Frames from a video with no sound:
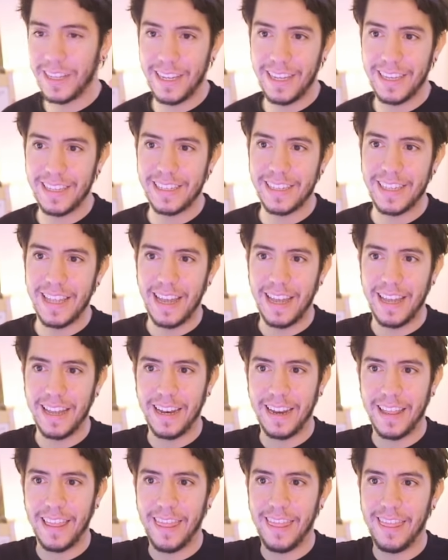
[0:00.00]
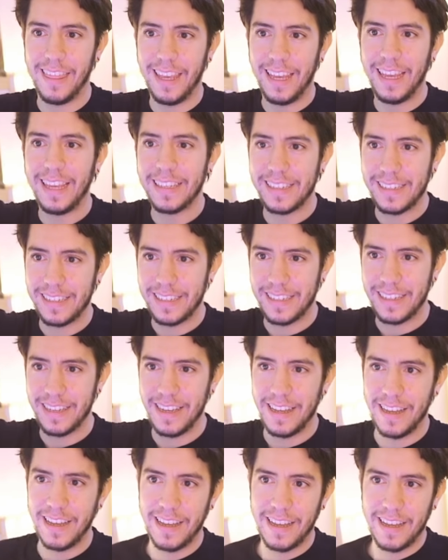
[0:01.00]
is that
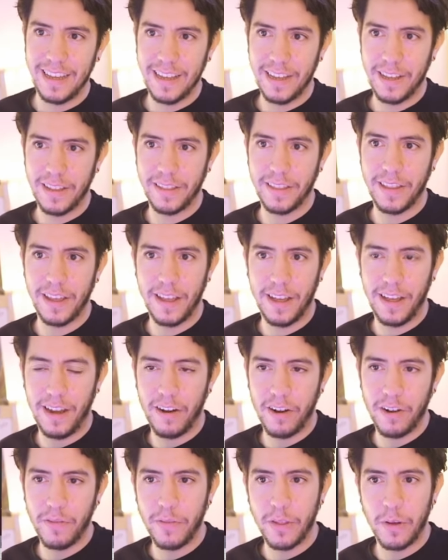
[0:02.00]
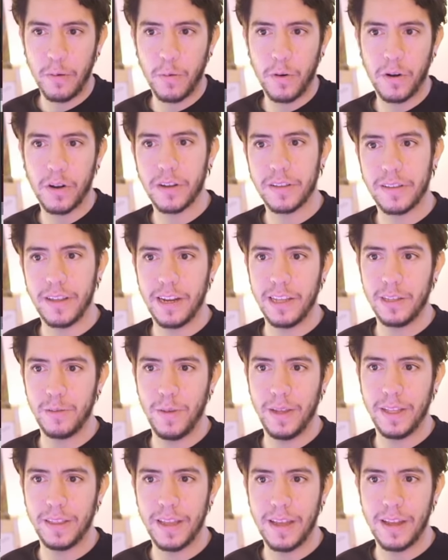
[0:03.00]
a lot of the work that is
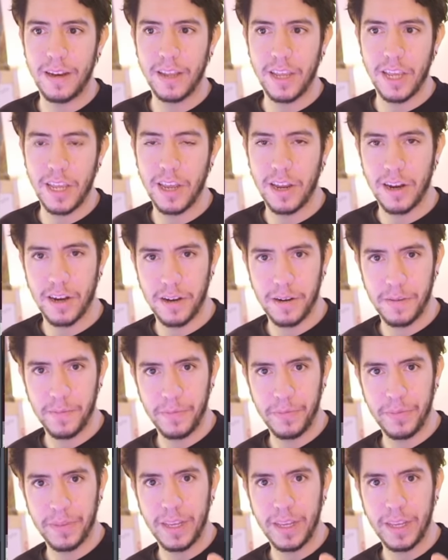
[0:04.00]
being done here,